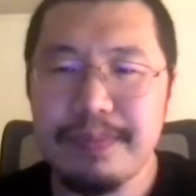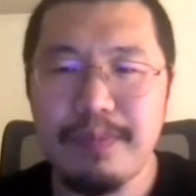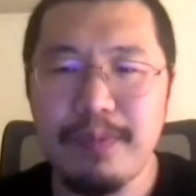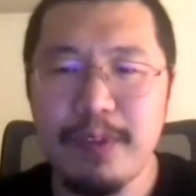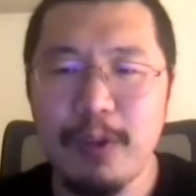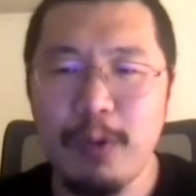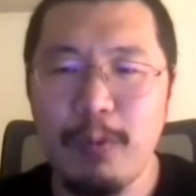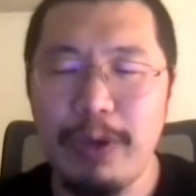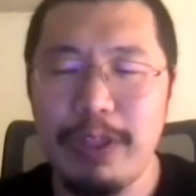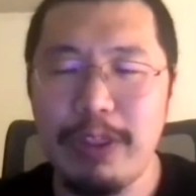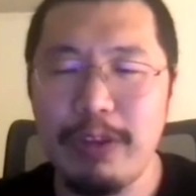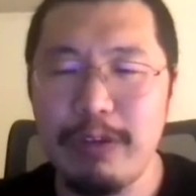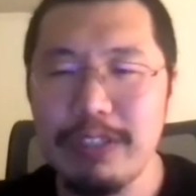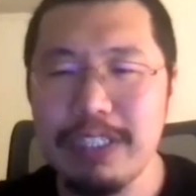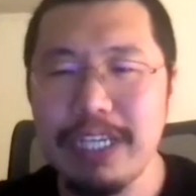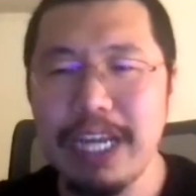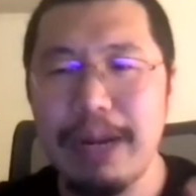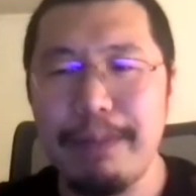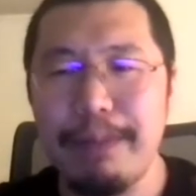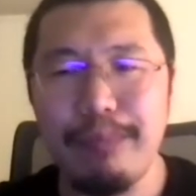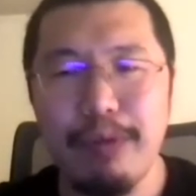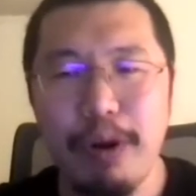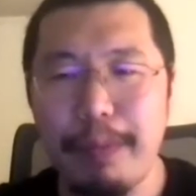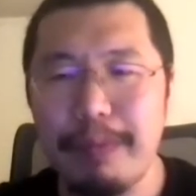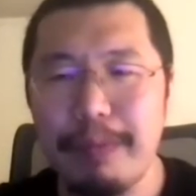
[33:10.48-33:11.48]
When those kind
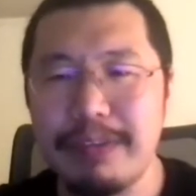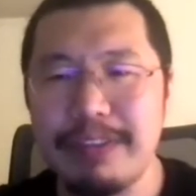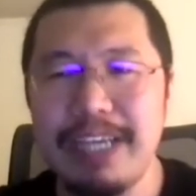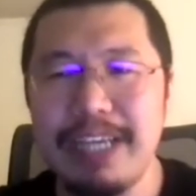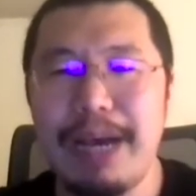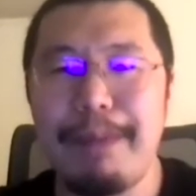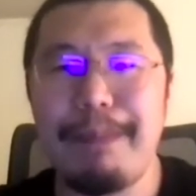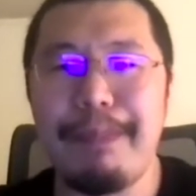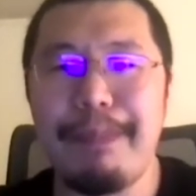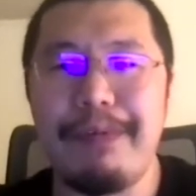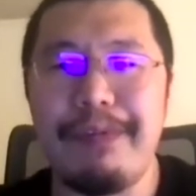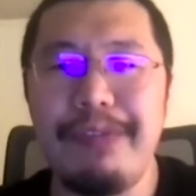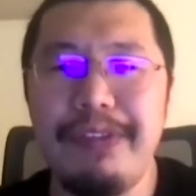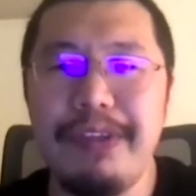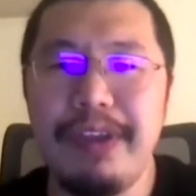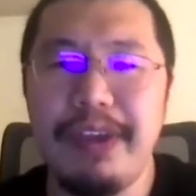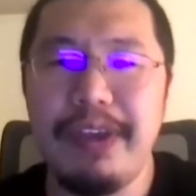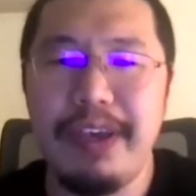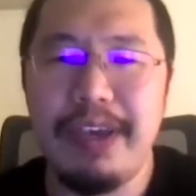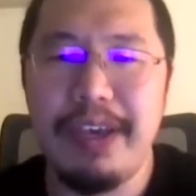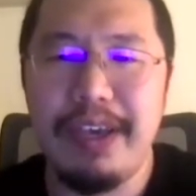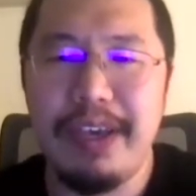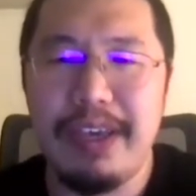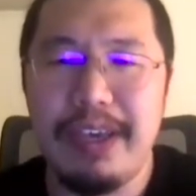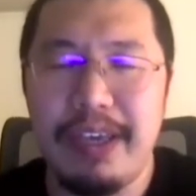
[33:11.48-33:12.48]
of problems happen,
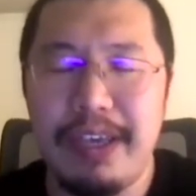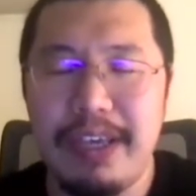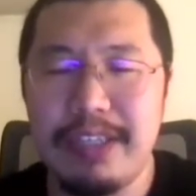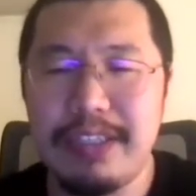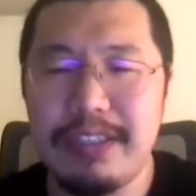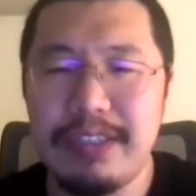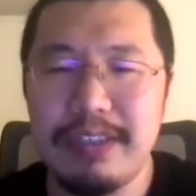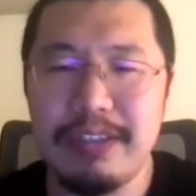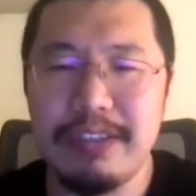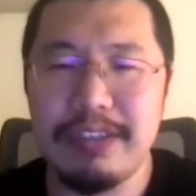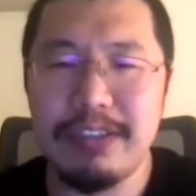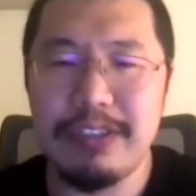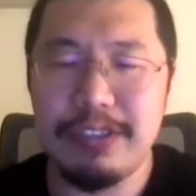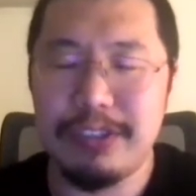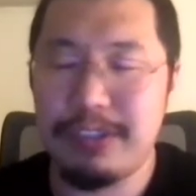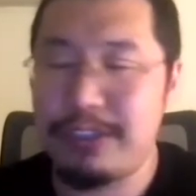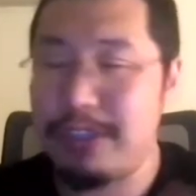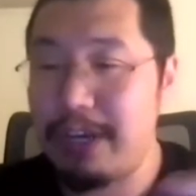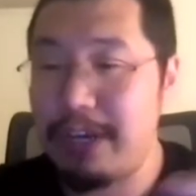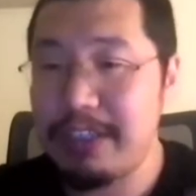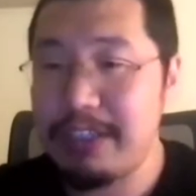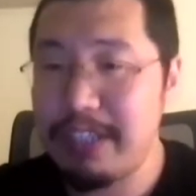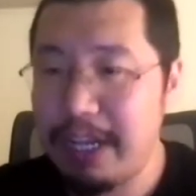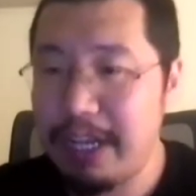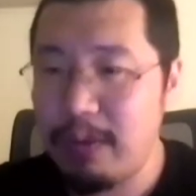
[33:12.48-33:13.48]
is
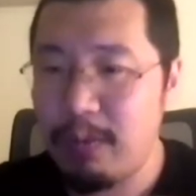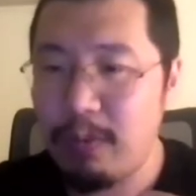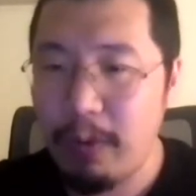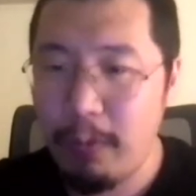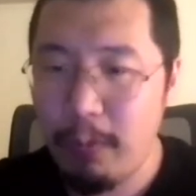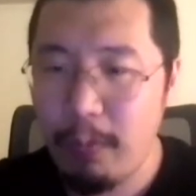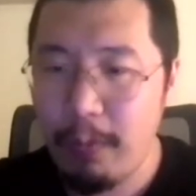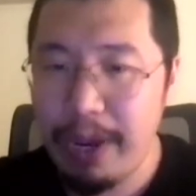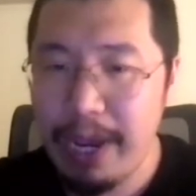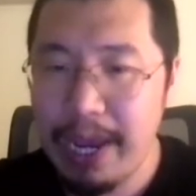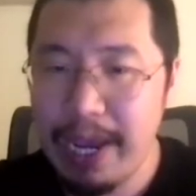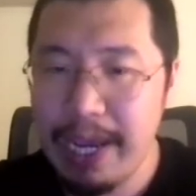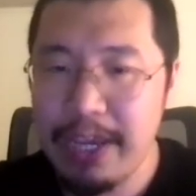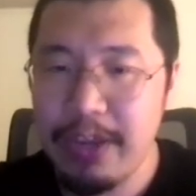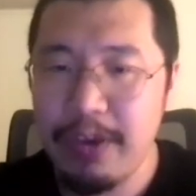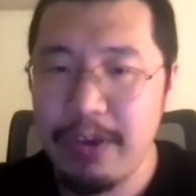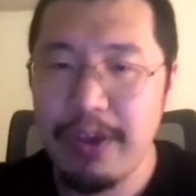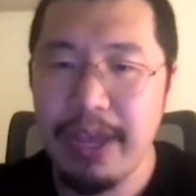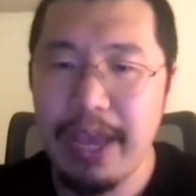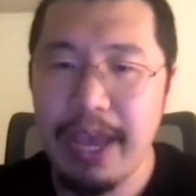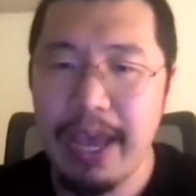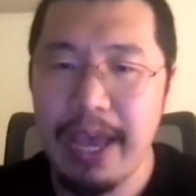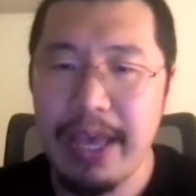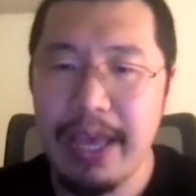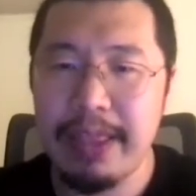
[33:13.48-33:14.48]
certainly one way you
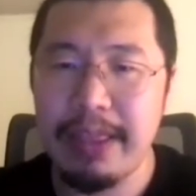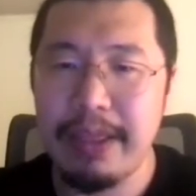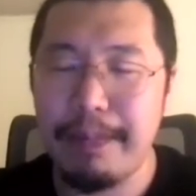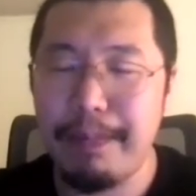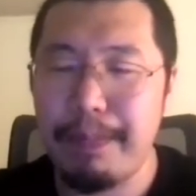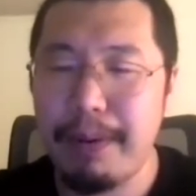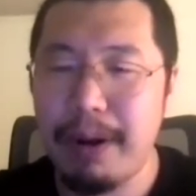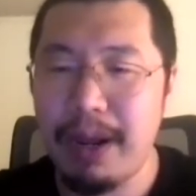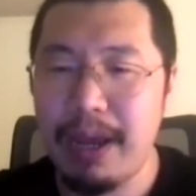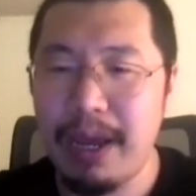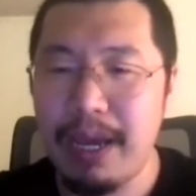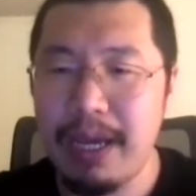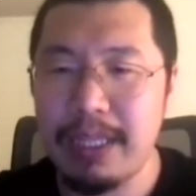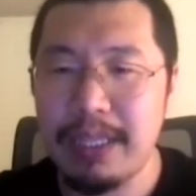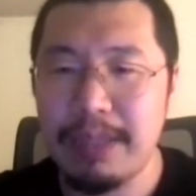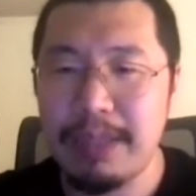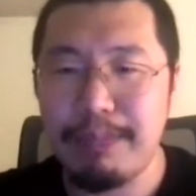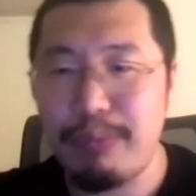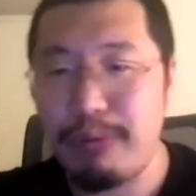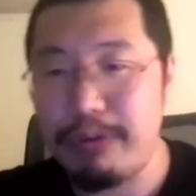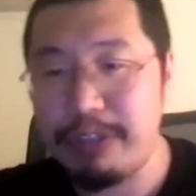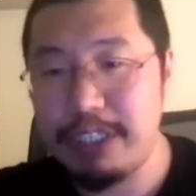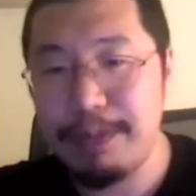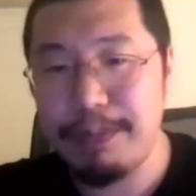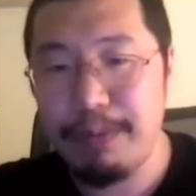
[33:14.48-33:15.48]
can apply the
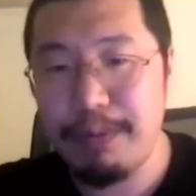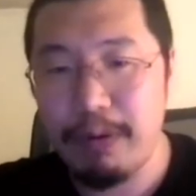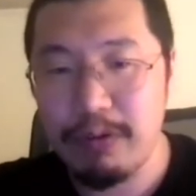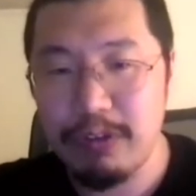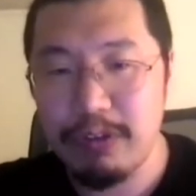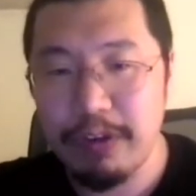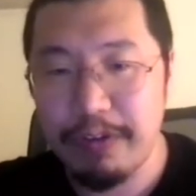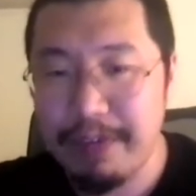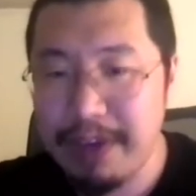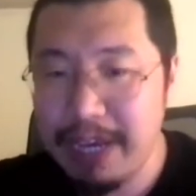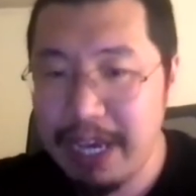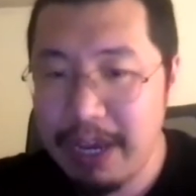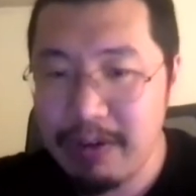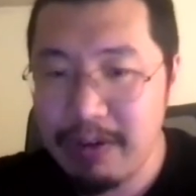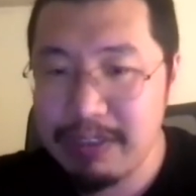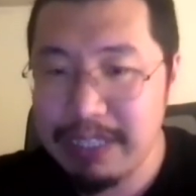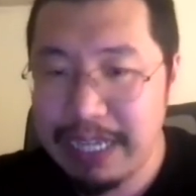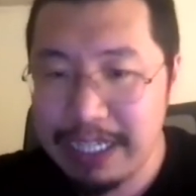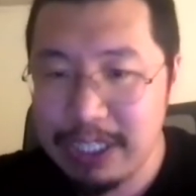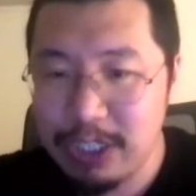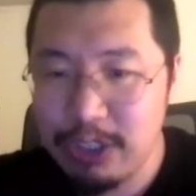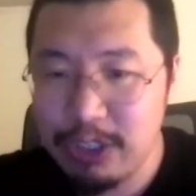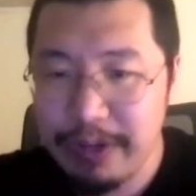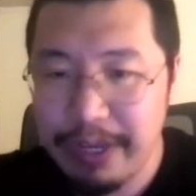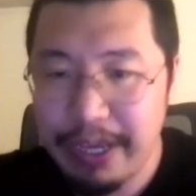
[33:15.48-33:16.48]
principles of chaos
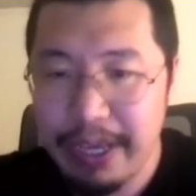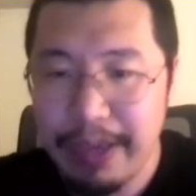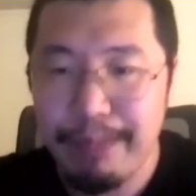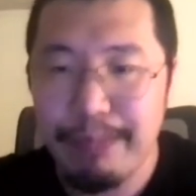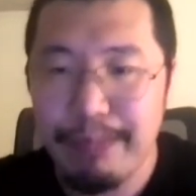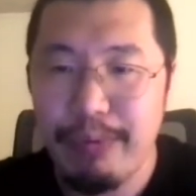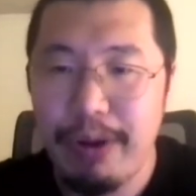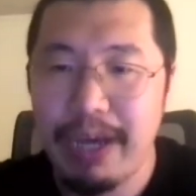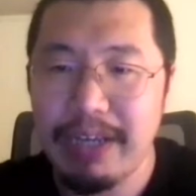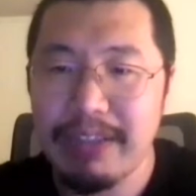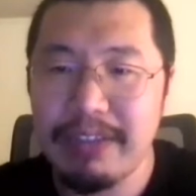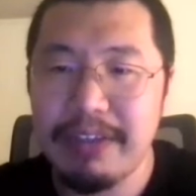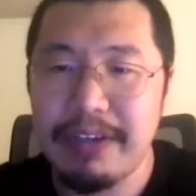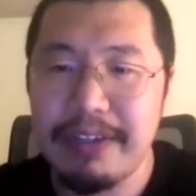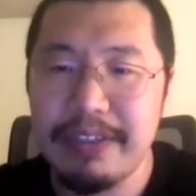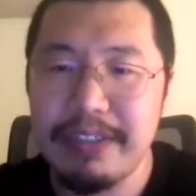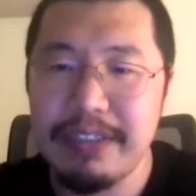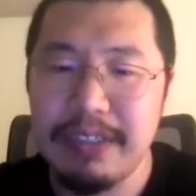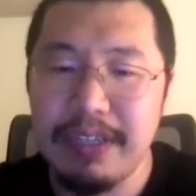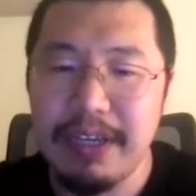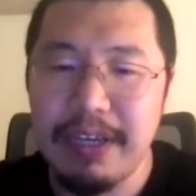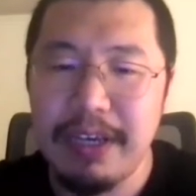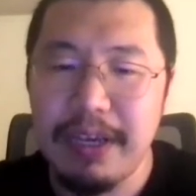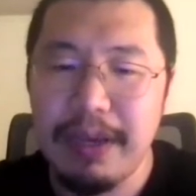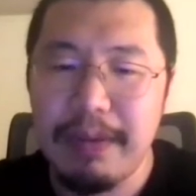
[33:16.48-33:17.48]
engineering in
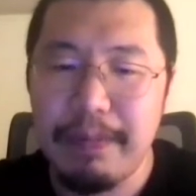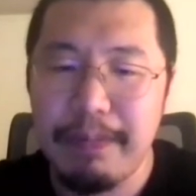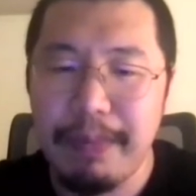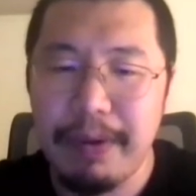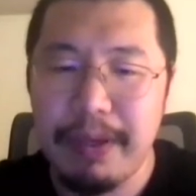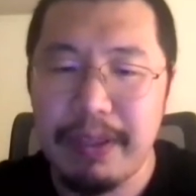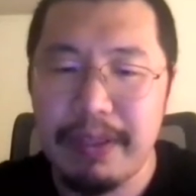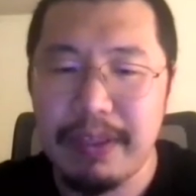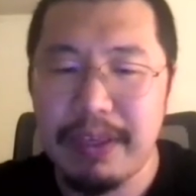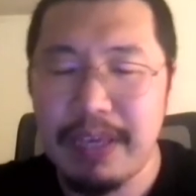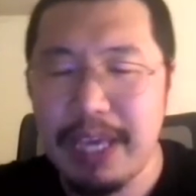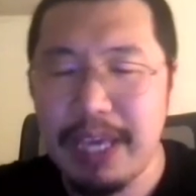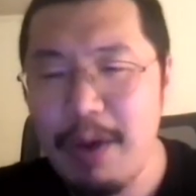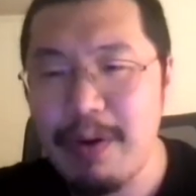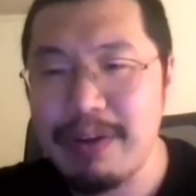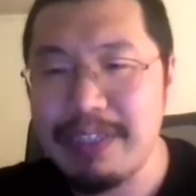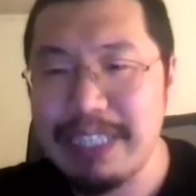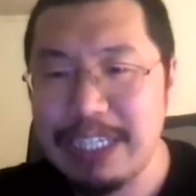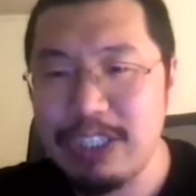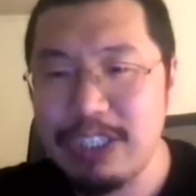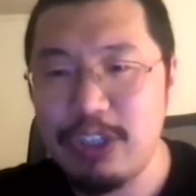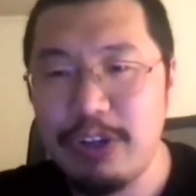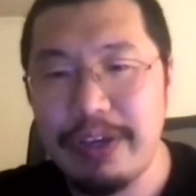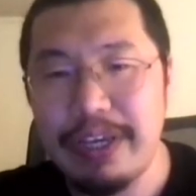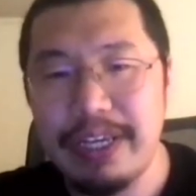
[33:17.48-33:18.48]
practice. But chaos
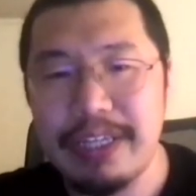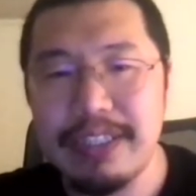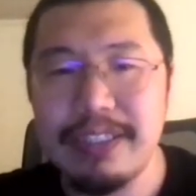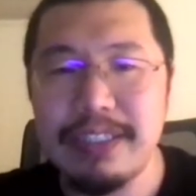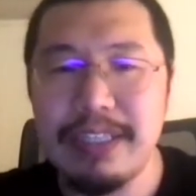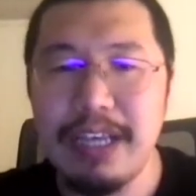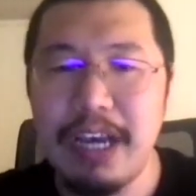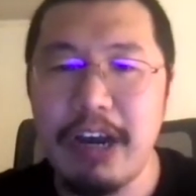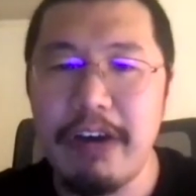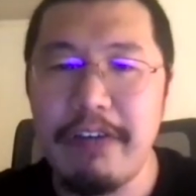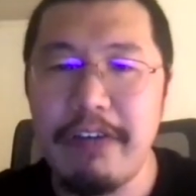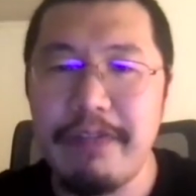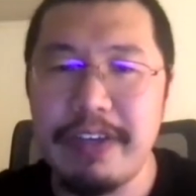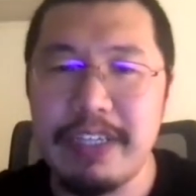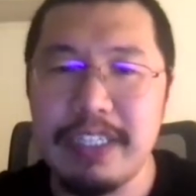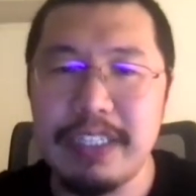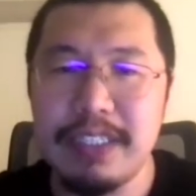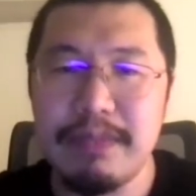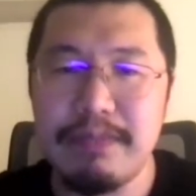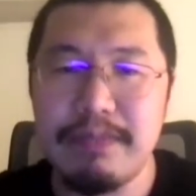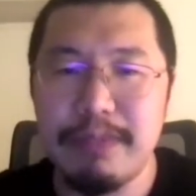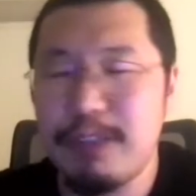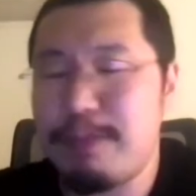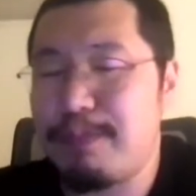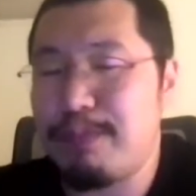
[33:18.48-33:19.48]
engineering itself
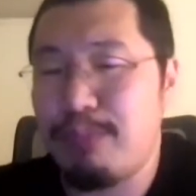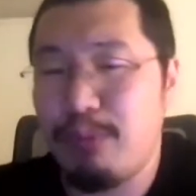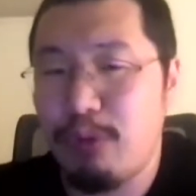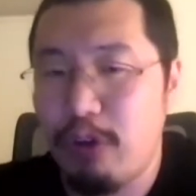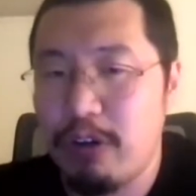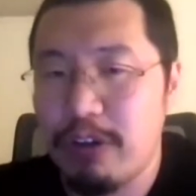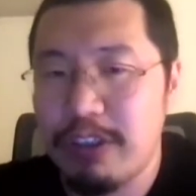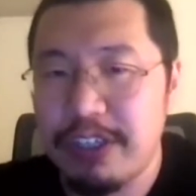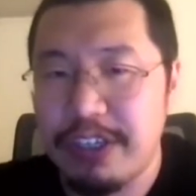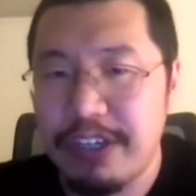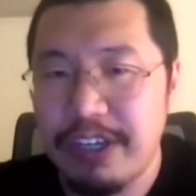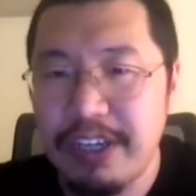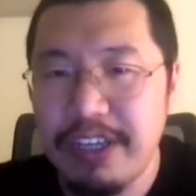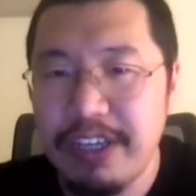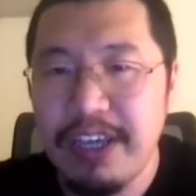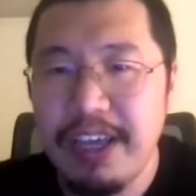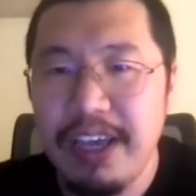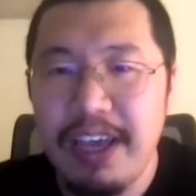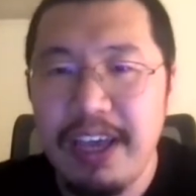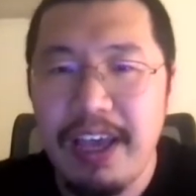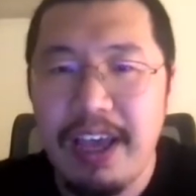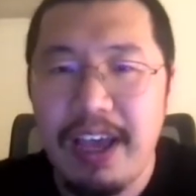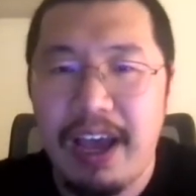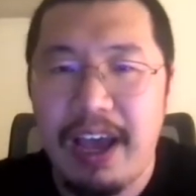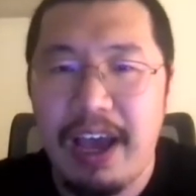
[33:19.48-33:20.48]
is much broader.
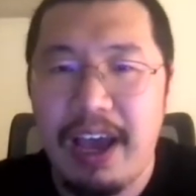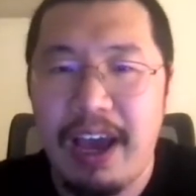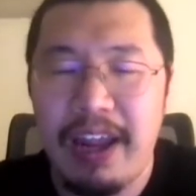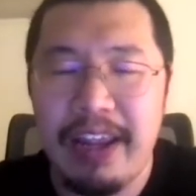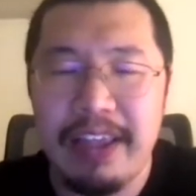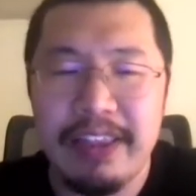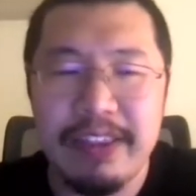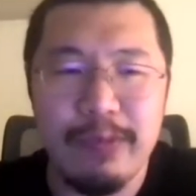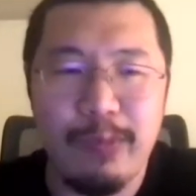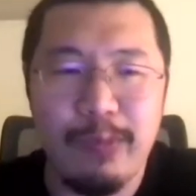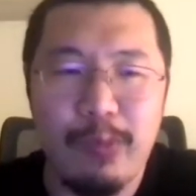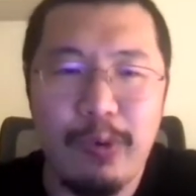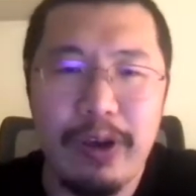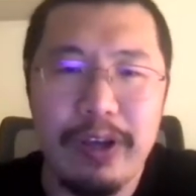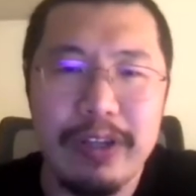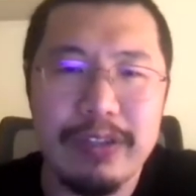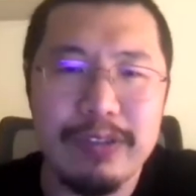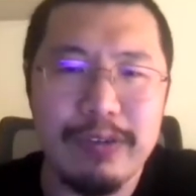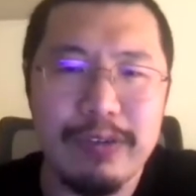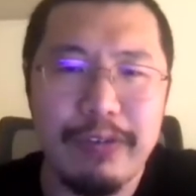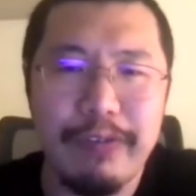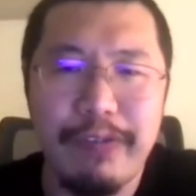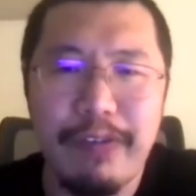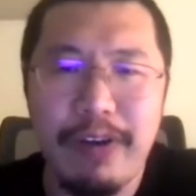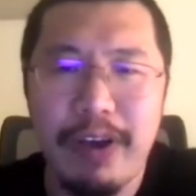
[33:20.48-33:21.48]
In the words
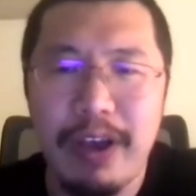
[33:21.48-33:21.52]
of